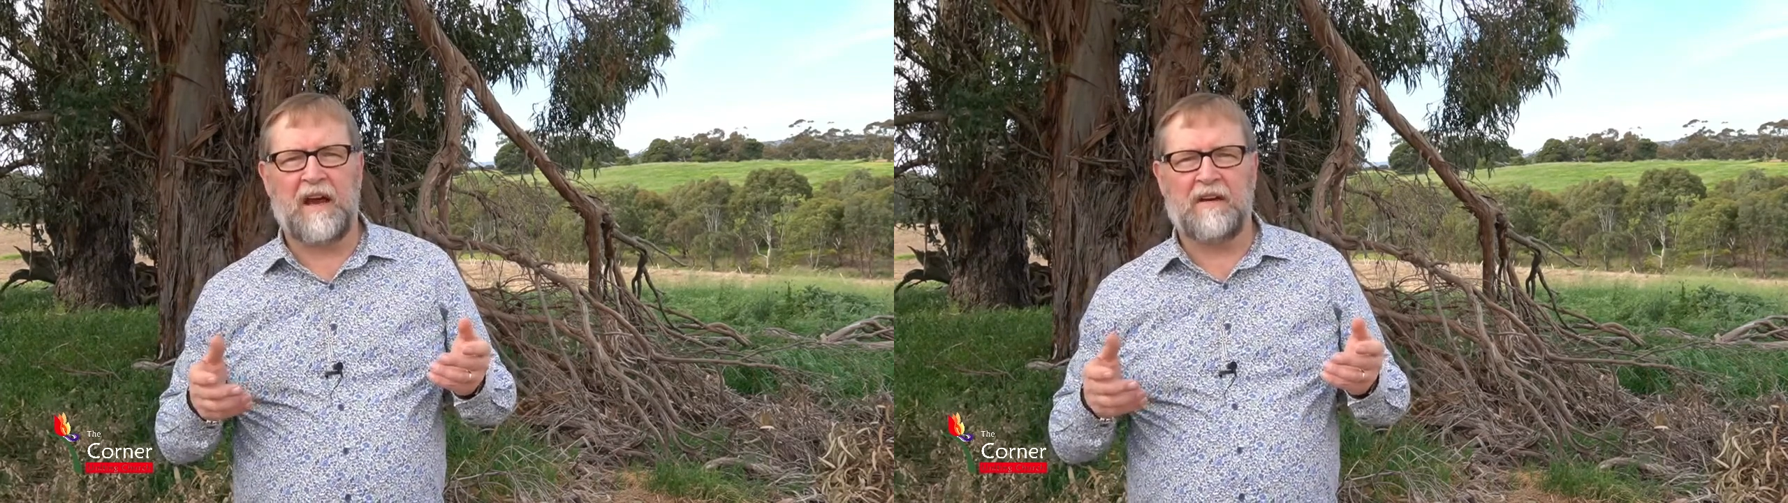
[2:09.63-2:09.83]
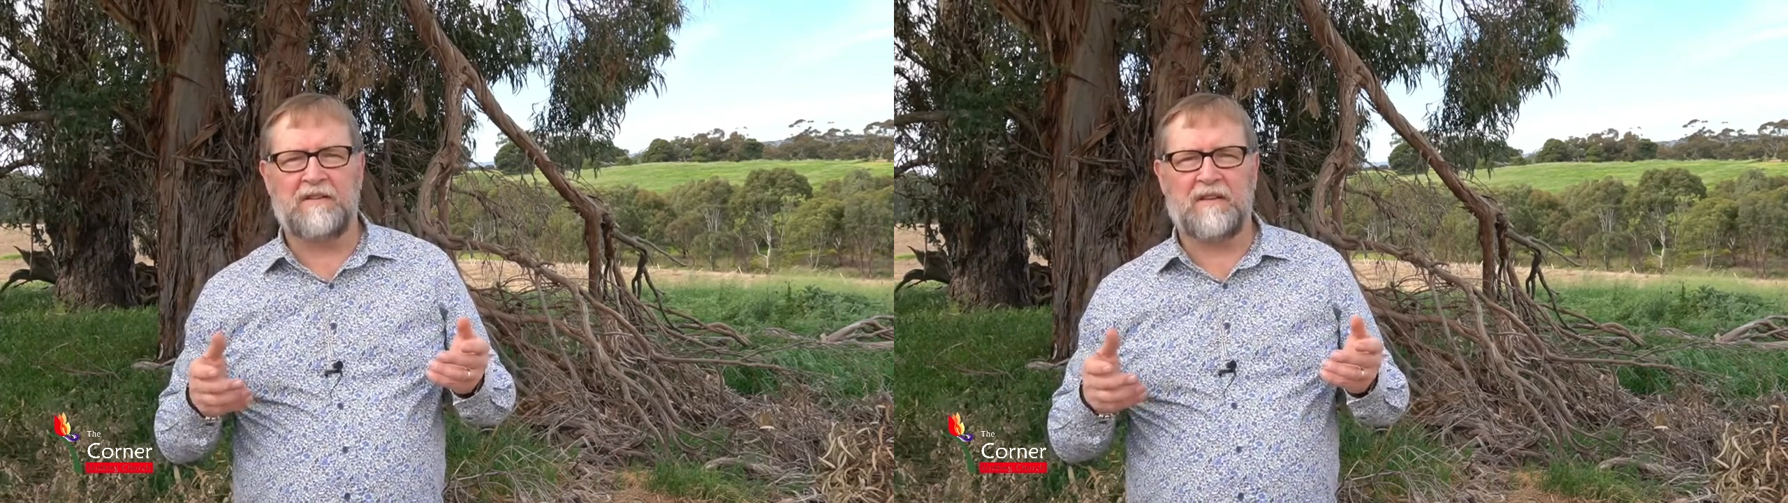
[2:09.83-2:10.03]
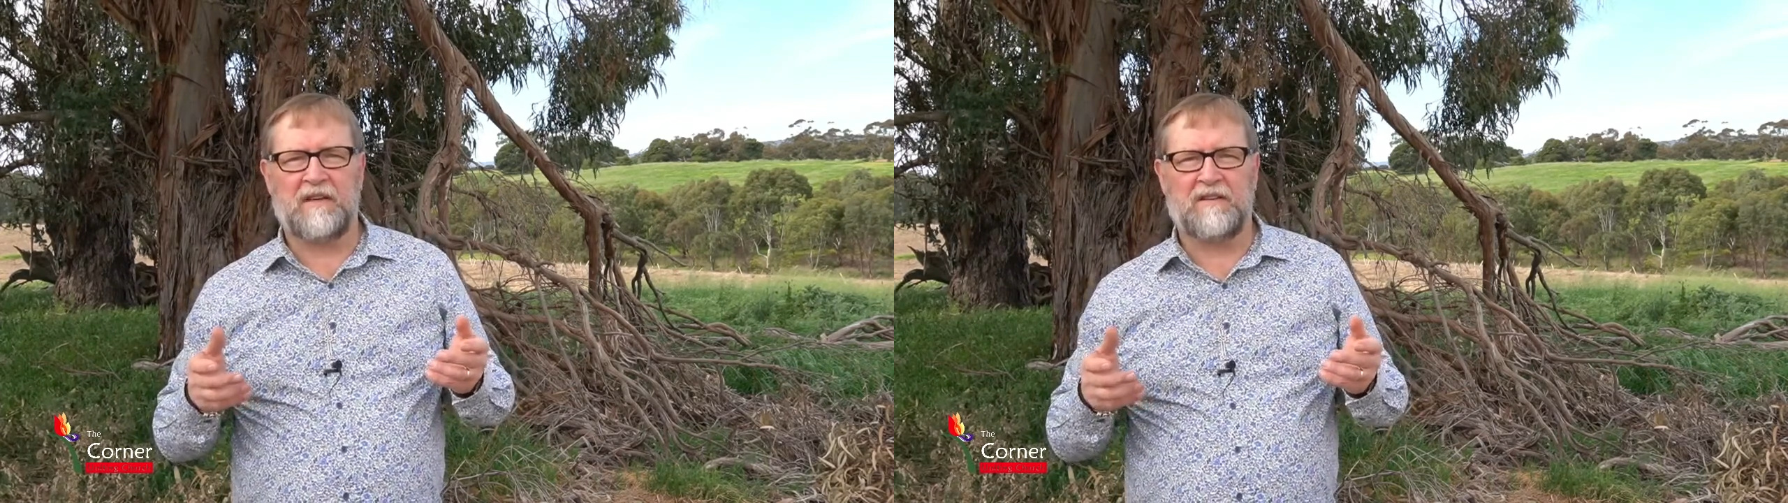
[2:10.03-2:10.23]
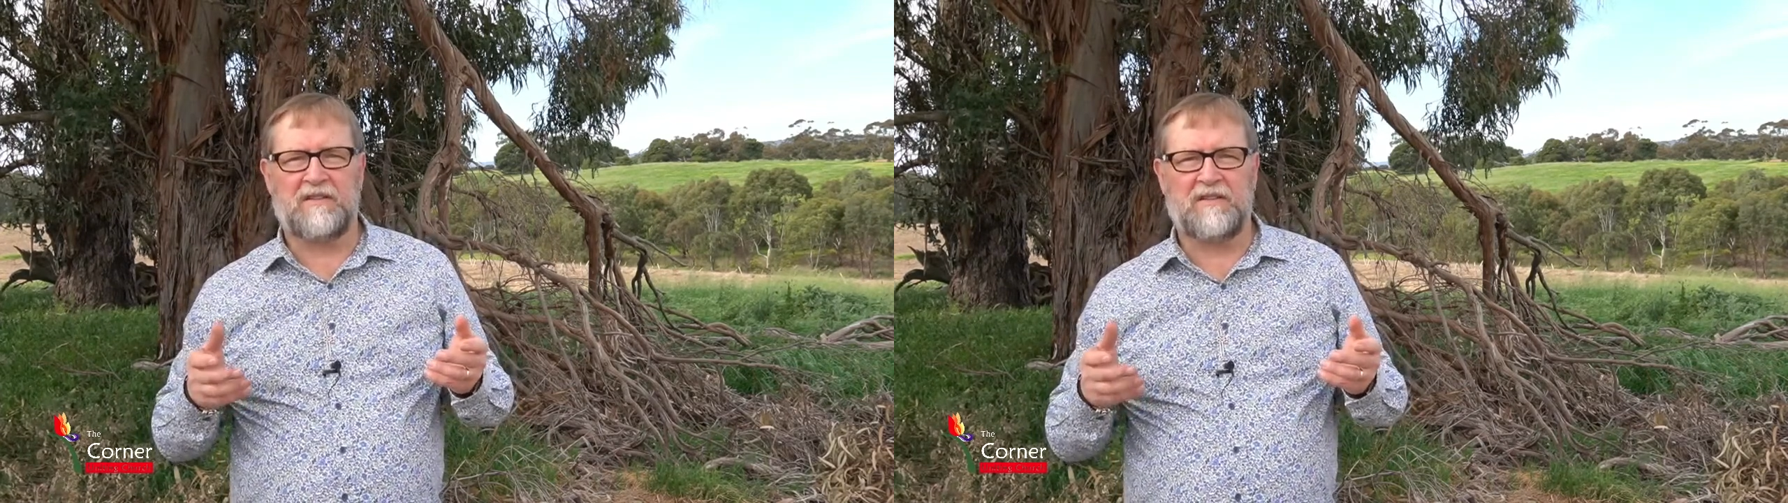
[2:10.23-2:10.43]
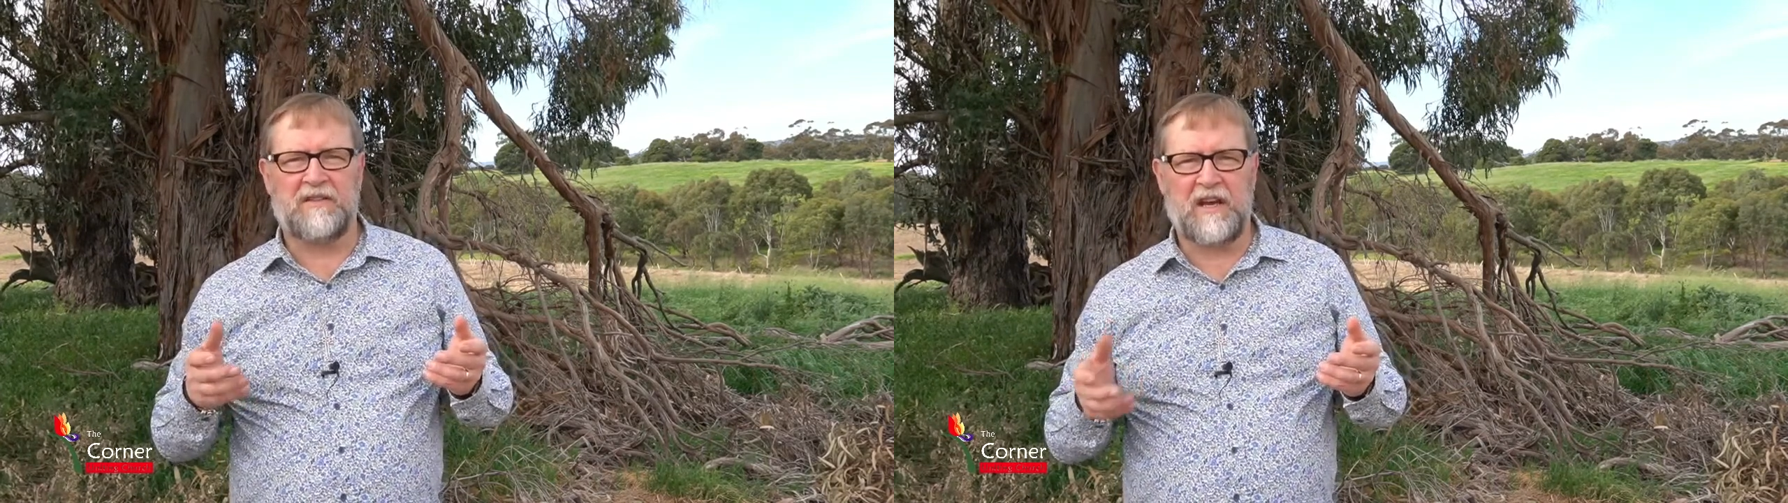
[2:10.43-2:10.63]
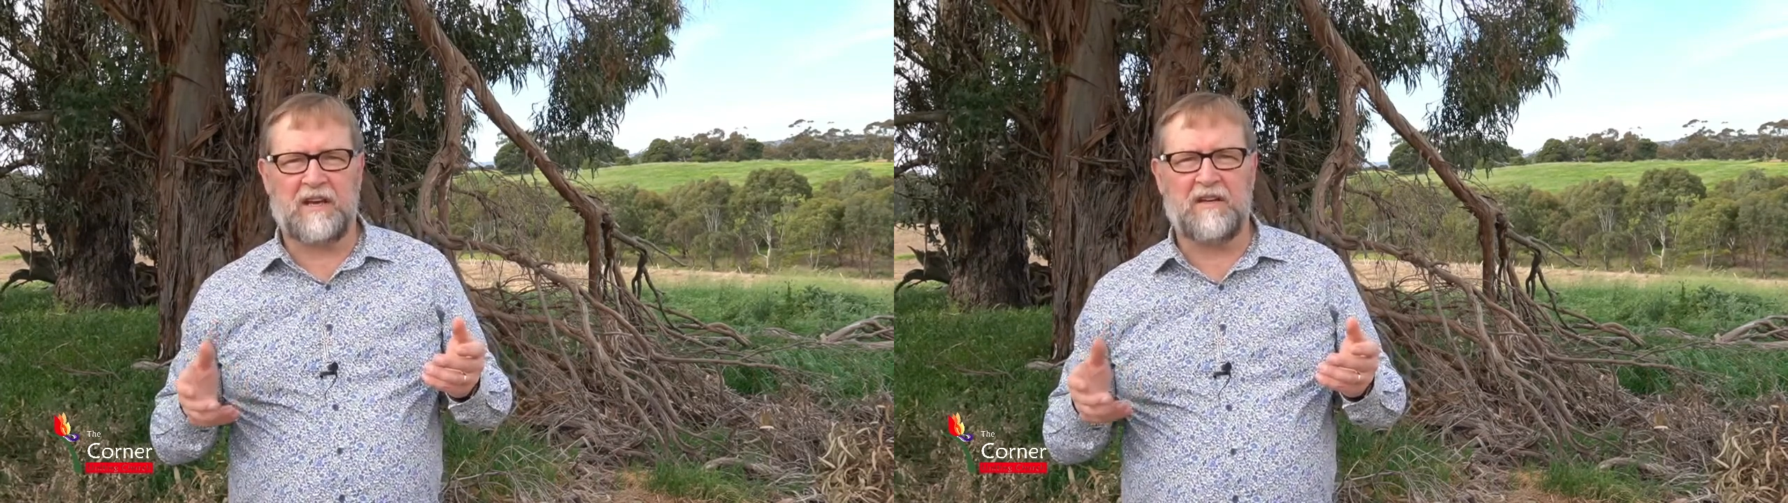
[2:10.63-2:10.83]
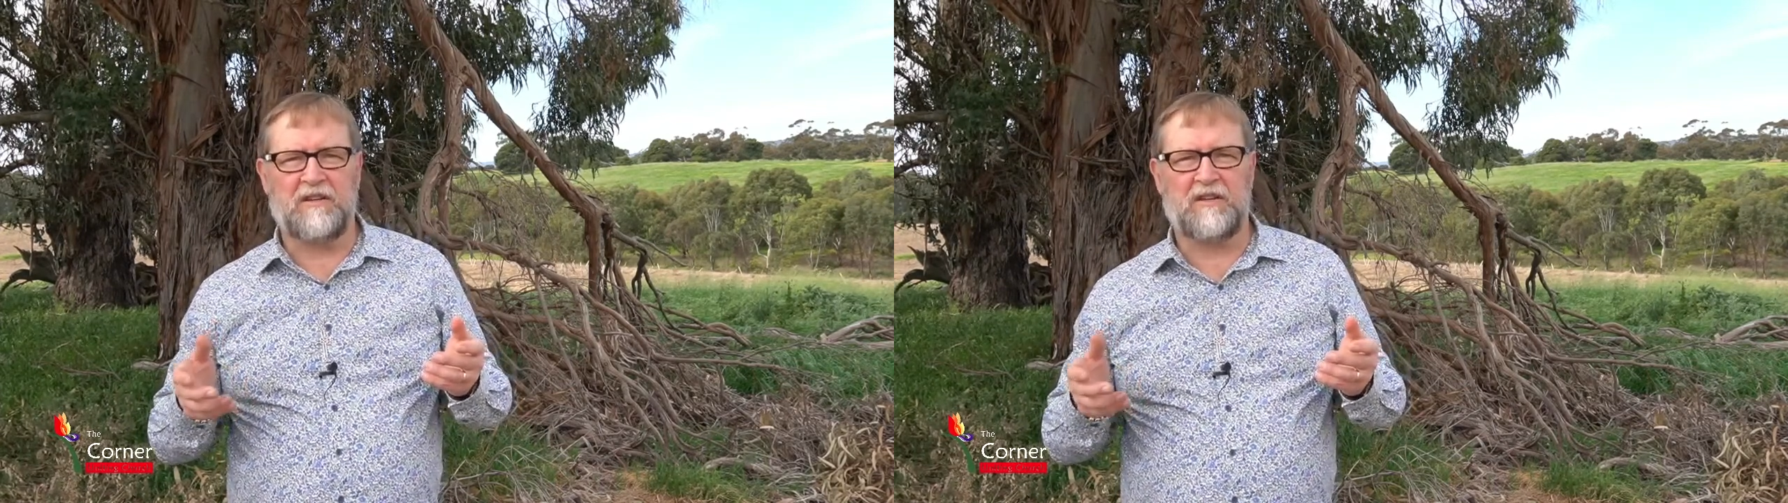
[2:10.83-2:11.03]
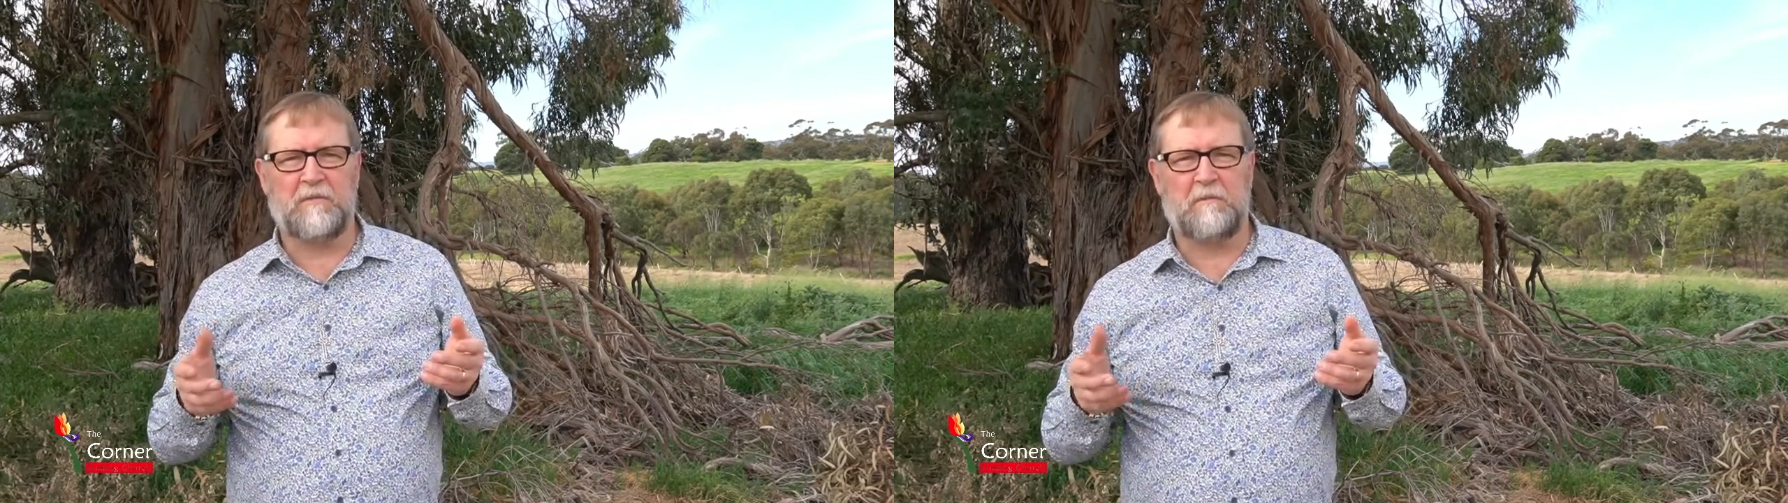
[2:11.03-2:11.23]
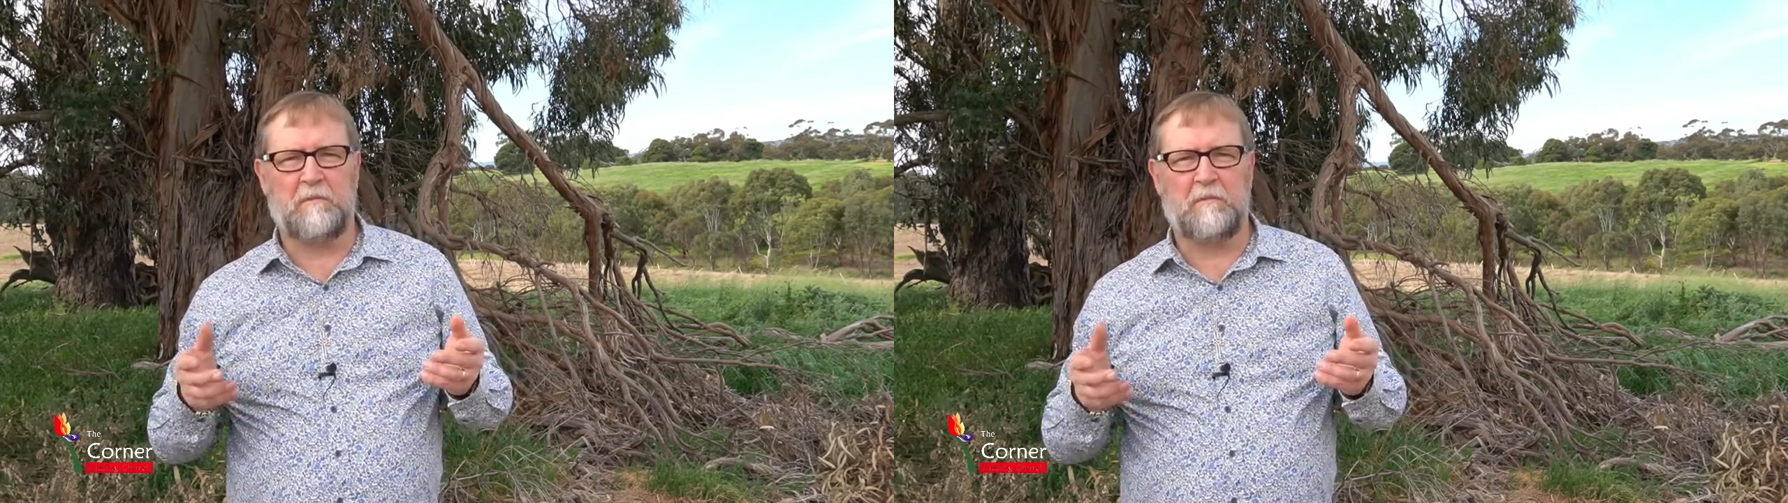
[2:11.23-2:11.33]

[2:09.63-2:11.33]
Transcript: as a second